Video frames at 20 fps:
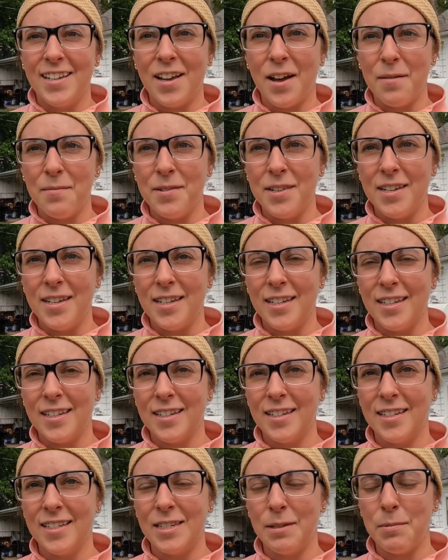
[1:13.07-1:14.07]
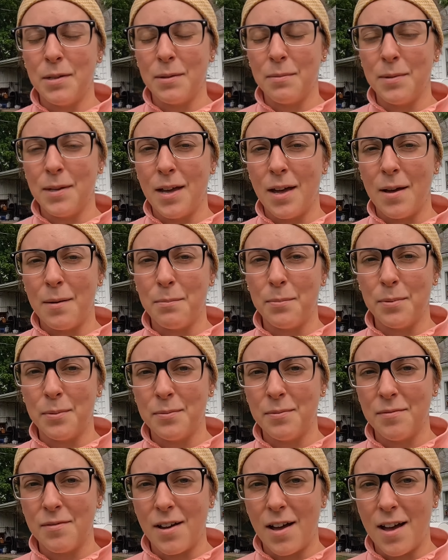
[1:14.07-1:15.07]
coming to pick me up
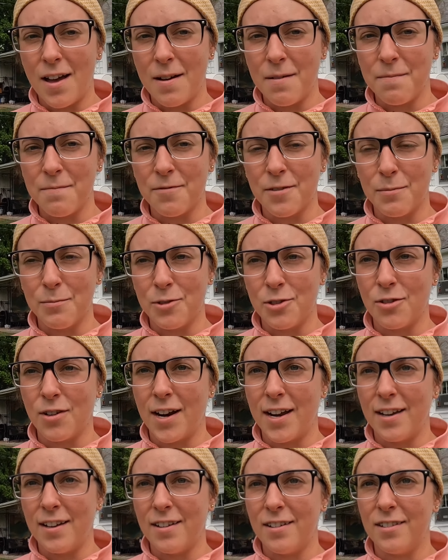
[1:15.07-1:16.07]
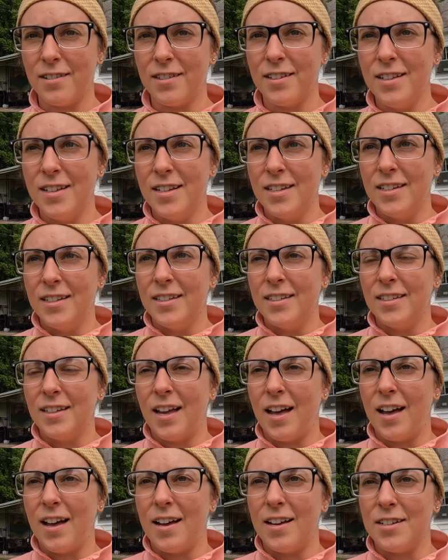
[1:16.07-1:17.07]
um, from trail
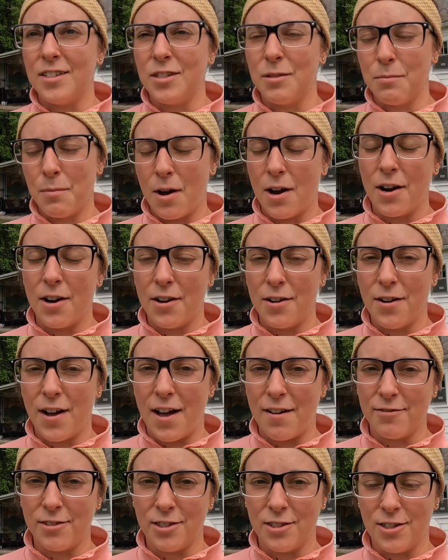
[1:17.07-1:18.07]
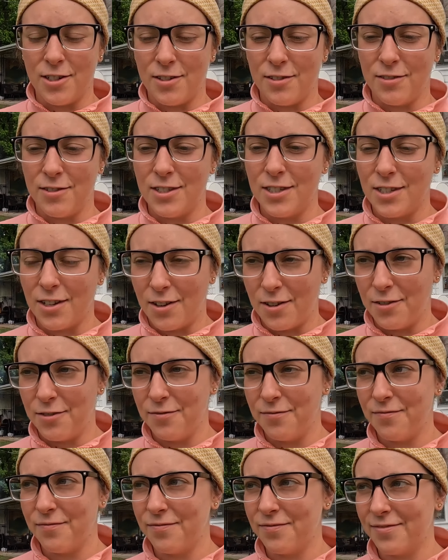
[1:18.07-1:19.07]
uh, tomorrow afternoon. So
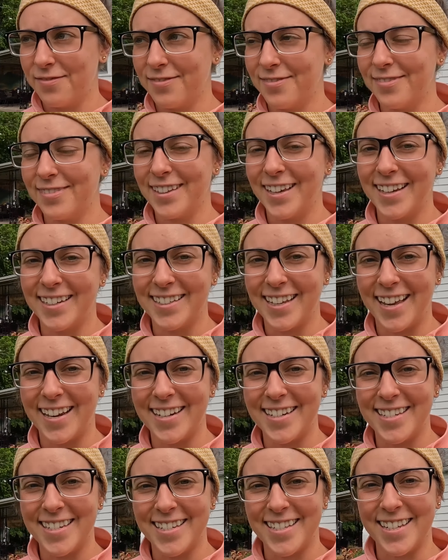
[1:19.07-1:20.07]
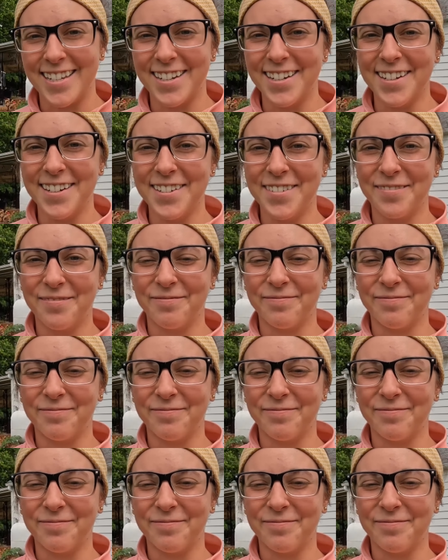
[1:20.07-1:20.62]
excited to see her.